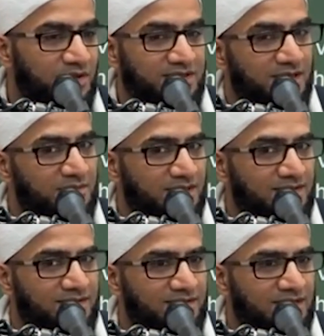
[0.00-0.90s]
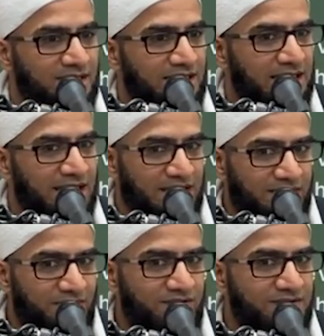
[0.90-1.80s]
What does that mean?
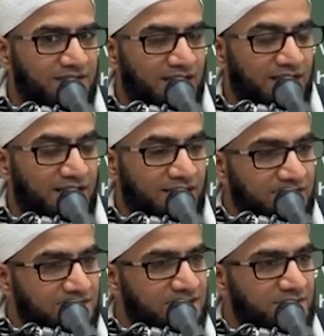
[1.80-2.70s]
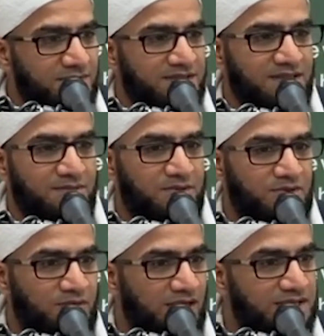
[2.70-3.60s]
Even the intimacy
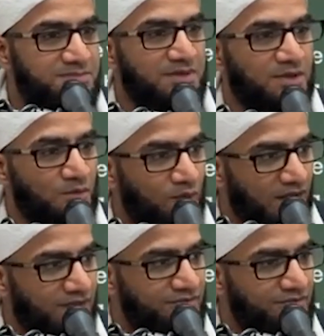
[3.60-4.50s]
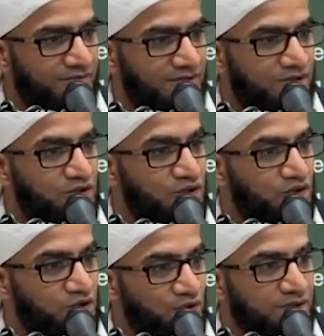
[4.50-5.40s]
between husband and wife
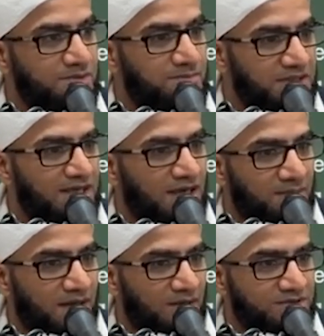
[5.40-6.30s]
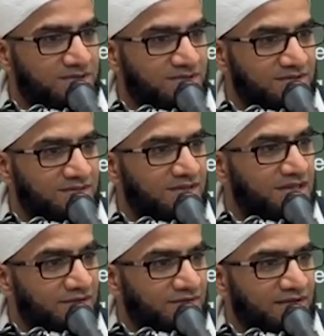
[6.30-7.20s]
should be about
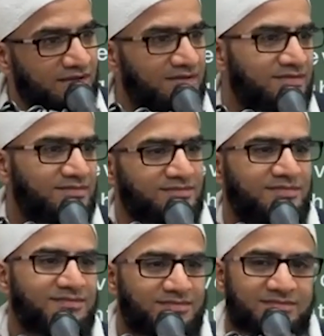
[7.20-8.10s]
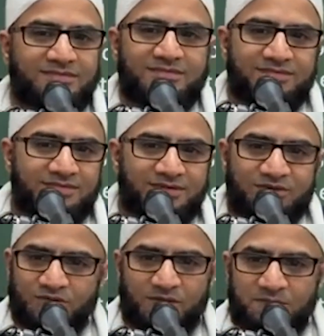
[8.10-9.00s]
giving.
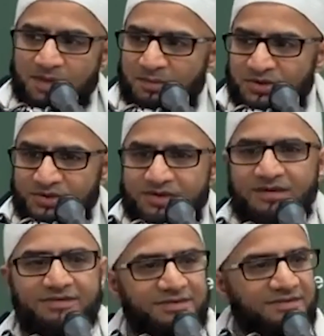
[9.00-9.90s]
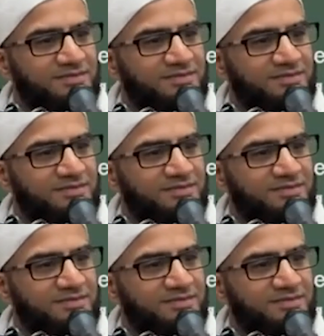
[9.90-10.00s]
Shouldn't be about yourself.